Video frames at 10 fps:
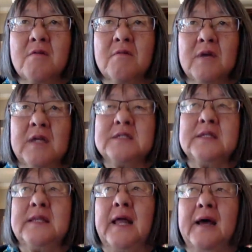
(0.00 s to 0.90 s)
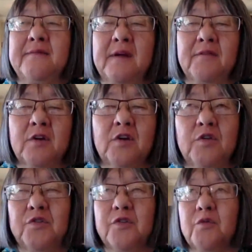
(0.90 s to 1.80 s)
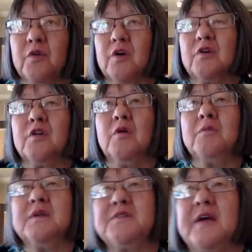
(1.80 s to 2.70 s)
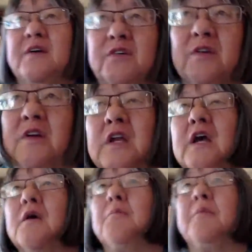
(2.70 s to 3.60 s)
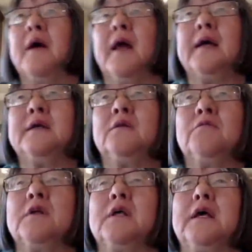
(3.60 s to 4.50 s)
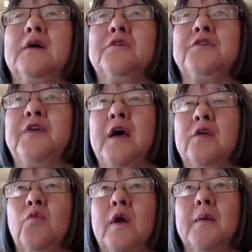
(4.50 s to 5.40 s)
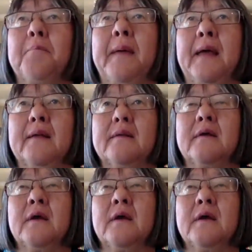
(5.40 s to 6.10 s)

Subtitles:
It isn't that I've never used the word globalization, but I didn't really understand what it meant.